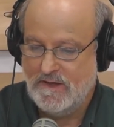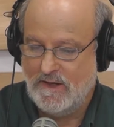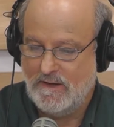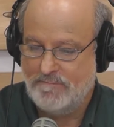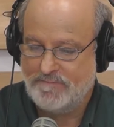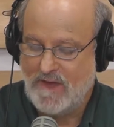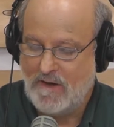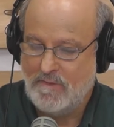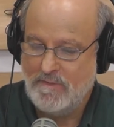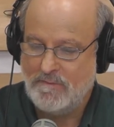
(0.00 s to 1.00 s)
um, I
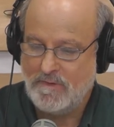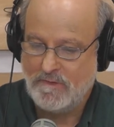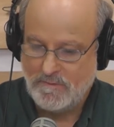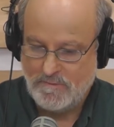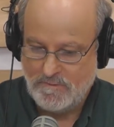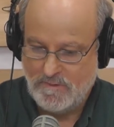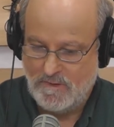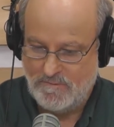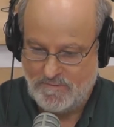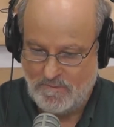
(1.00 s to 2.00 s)
remember
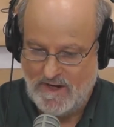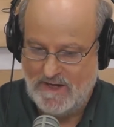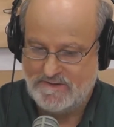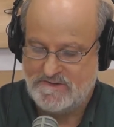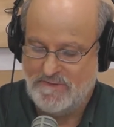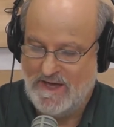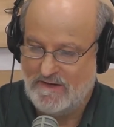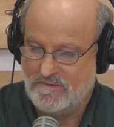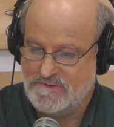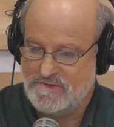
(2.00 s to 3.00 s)
uh, from my
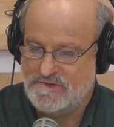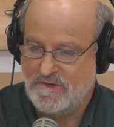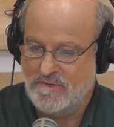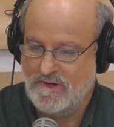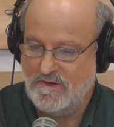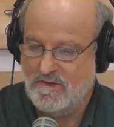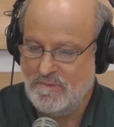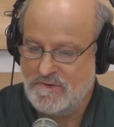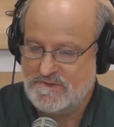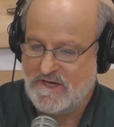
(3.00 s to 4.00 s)
sabbaticals in Germany
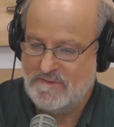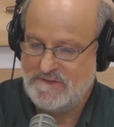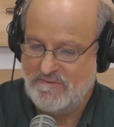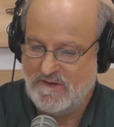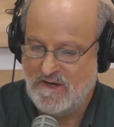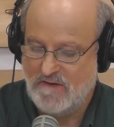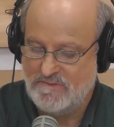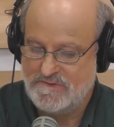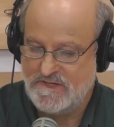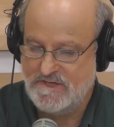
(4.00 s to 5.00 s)
numerous times having
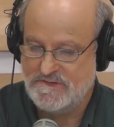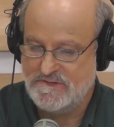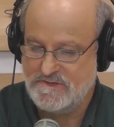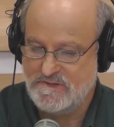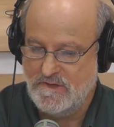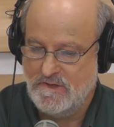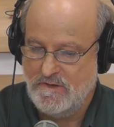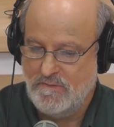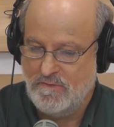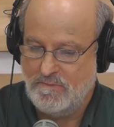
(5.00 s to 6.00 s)
conversations
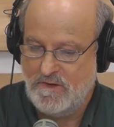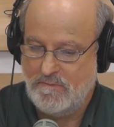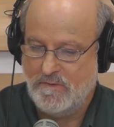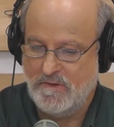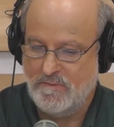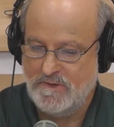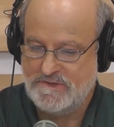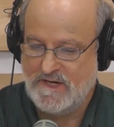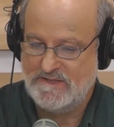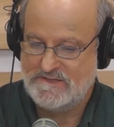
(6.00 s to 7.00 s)
with people in
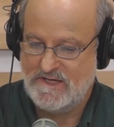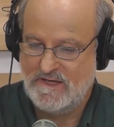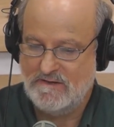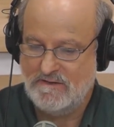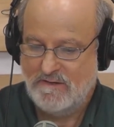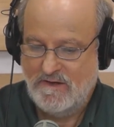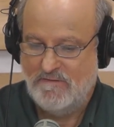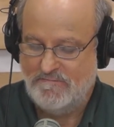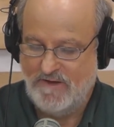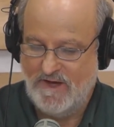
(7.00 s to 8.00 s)
which I said, in
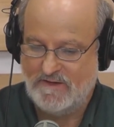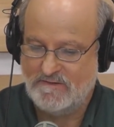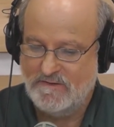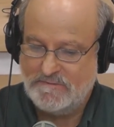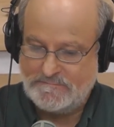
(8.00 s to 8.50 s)
effect,